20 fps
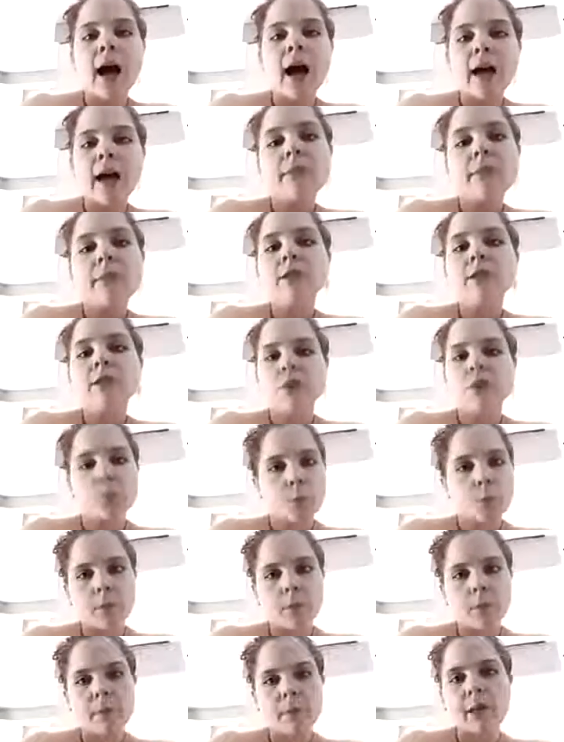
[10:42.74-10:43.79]
I'm there to
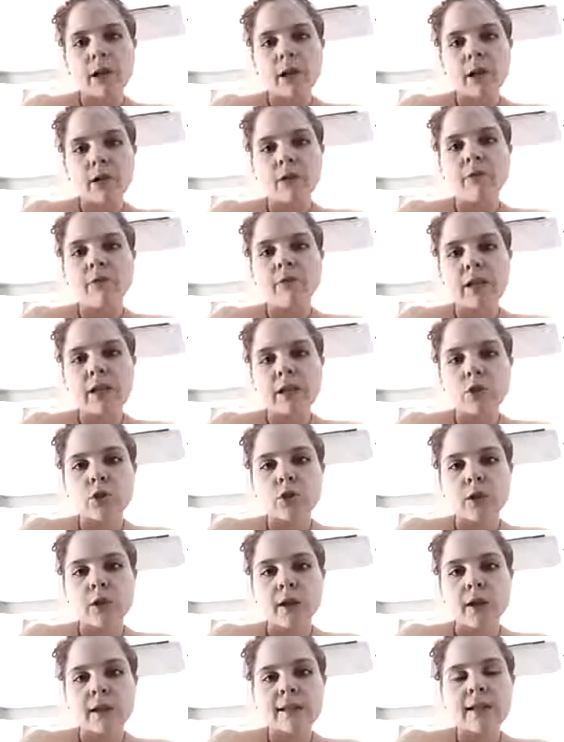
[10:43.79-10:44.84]
support people on their fitness
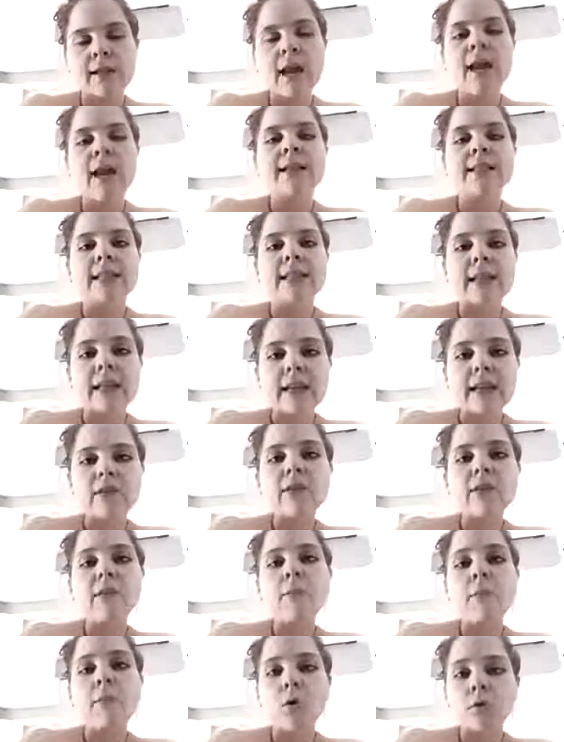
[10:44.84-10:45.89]
journeys, to
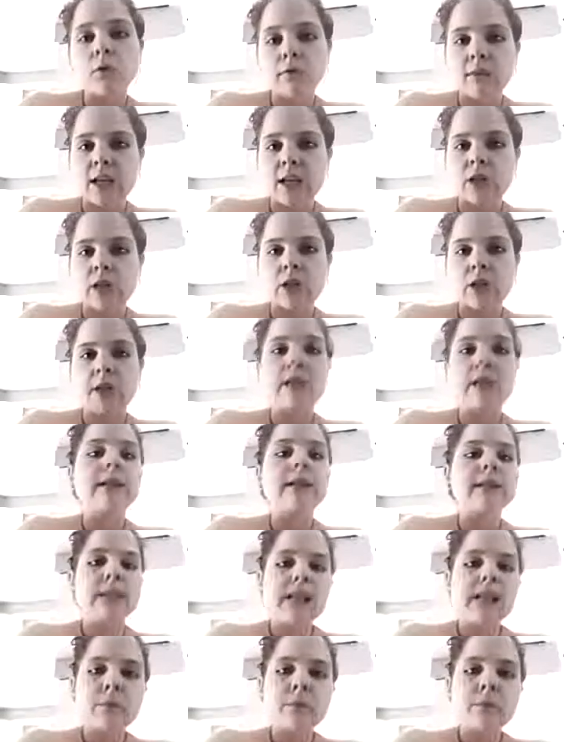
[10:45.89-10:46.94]
give them motivation,
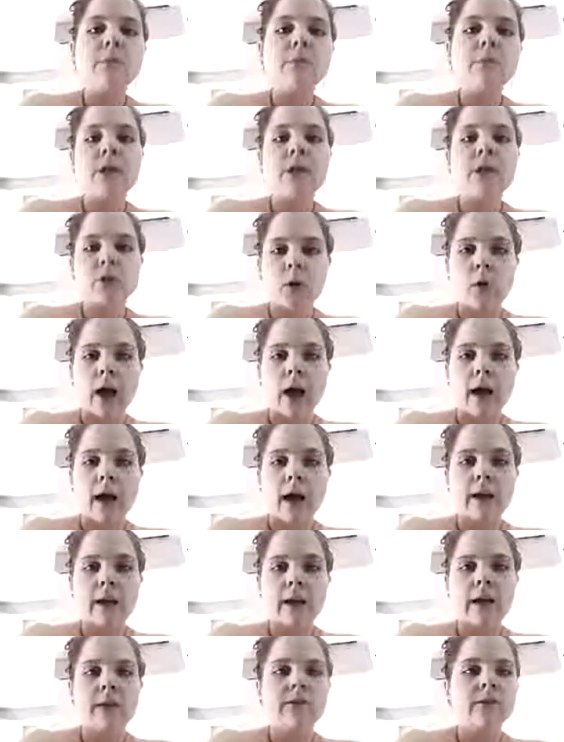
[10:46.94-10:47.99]
to keep them on
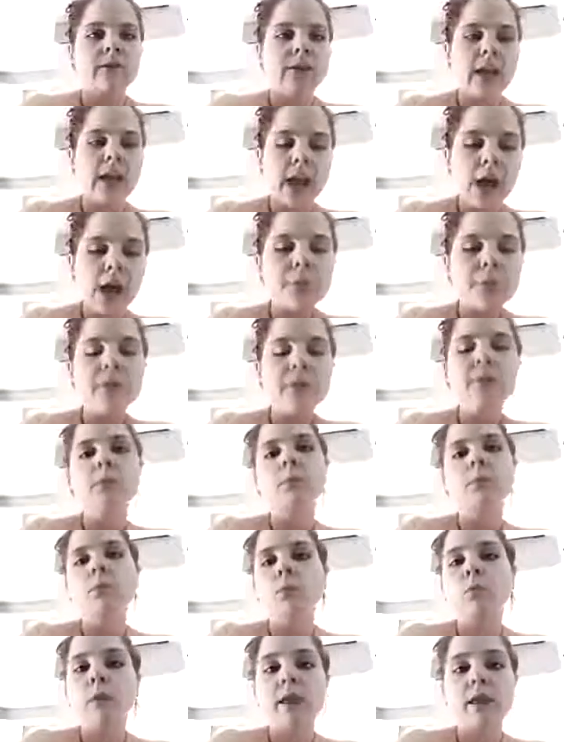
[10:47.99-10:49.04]
track, to help
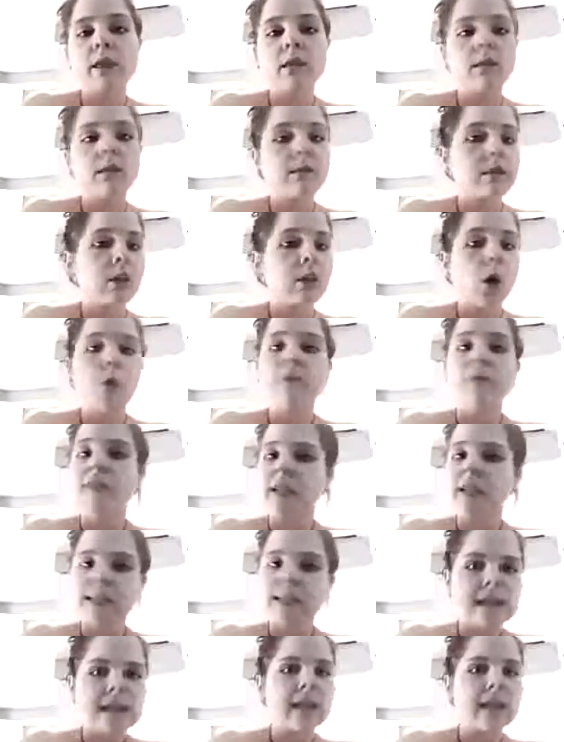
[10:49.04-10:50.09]
them with,
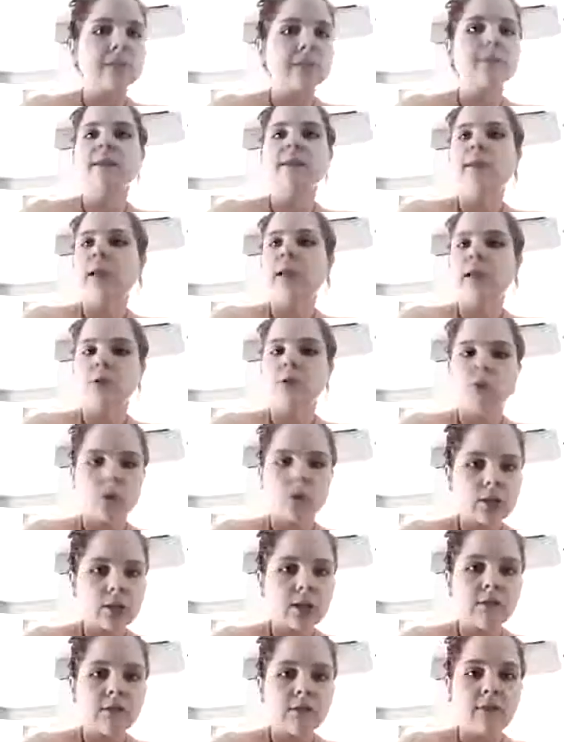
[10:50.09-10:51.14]
fitness tips and
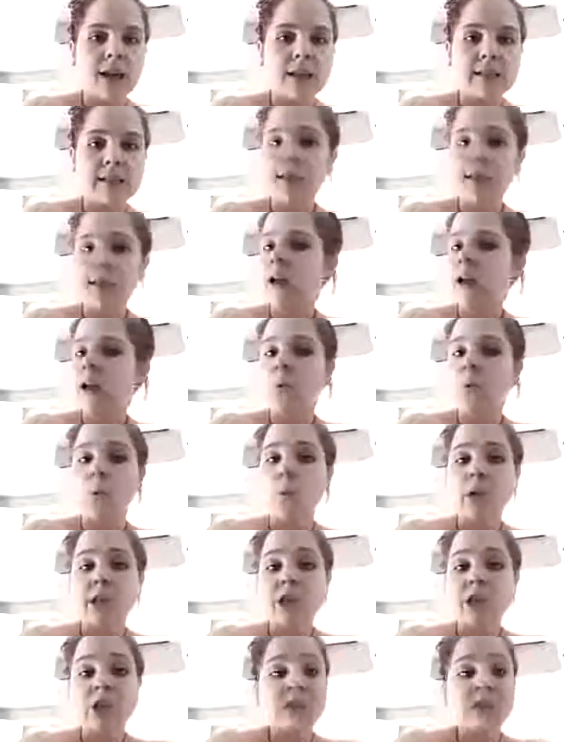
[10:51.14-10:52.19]
nutrition advice,
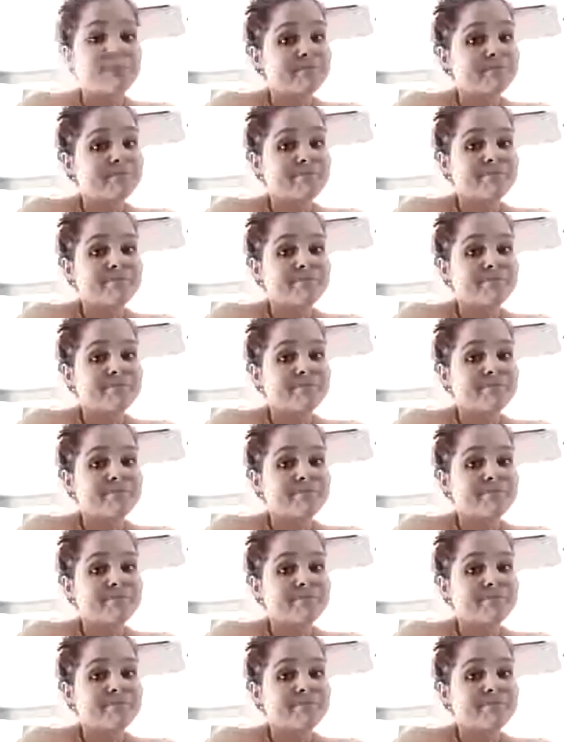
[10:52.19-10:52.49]
which,